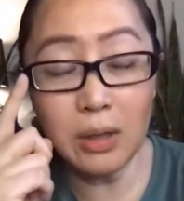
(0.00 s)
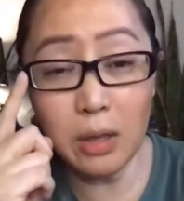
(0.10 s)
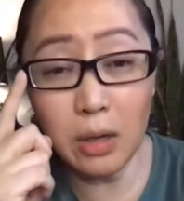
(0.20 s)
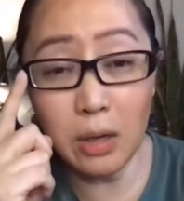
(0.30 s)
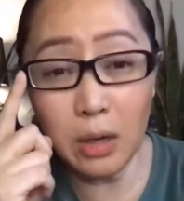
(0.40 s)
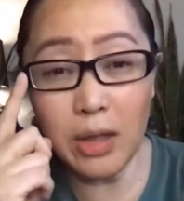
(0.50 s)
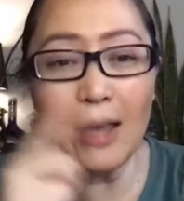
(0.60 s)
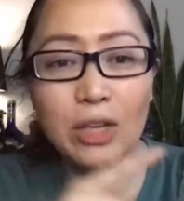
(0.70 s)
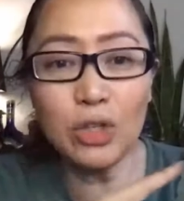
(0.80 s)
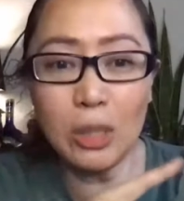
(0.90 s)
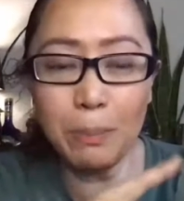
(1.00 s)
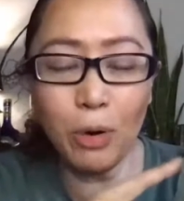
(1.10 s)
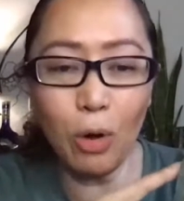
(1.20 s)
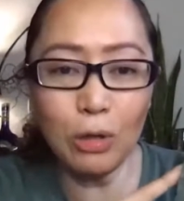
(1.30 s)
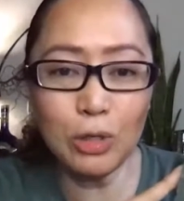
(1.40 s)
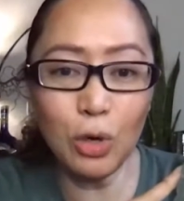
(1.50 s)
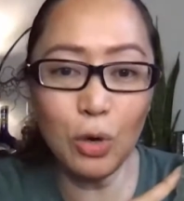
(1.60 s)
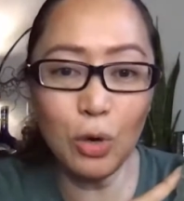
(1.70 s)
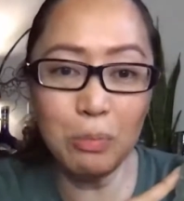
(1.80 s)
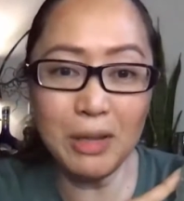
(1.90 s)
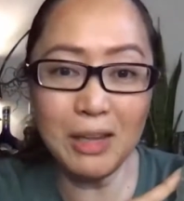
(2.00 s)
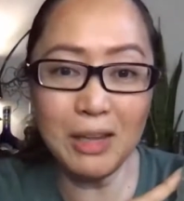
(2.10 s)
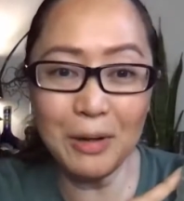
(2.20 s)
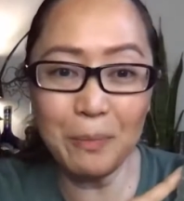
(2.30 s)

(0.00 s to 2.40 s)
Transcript: The highest tipper also will be